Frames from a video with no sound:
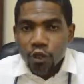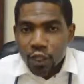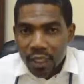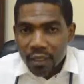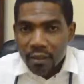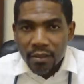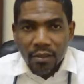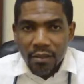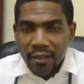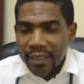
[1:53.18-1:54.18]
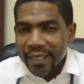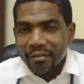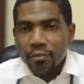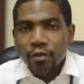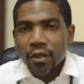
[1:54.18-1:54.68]
of cheese to
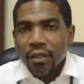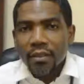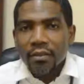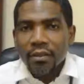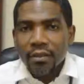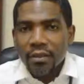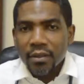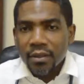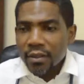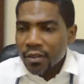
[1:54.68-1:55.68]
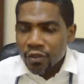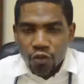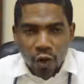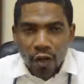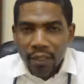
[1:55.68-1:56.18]
dairy products,
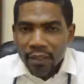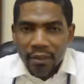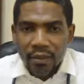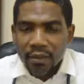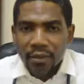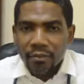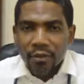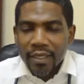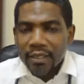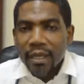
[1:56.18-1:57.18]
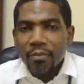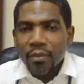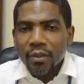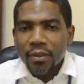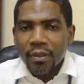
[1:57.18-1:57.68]
chocolate, for
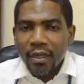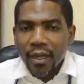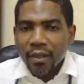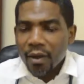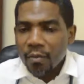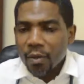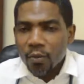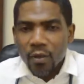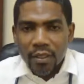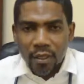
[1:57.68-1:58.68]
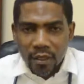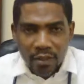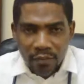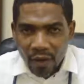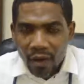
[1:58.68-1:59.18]
example, are the common ones.
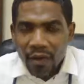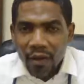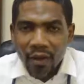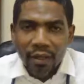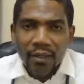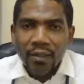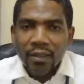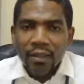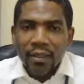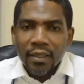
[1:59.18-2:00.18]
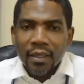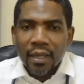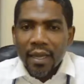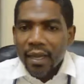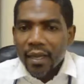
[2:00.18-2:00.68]
Lots of alcohol,
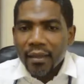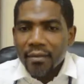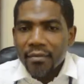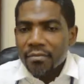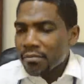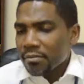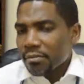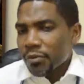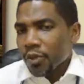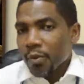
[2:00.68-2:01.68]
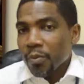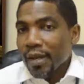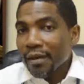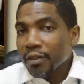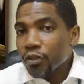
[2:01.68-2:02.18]
and some
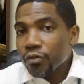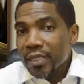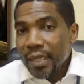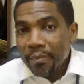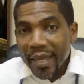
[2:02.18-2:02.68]
people have it during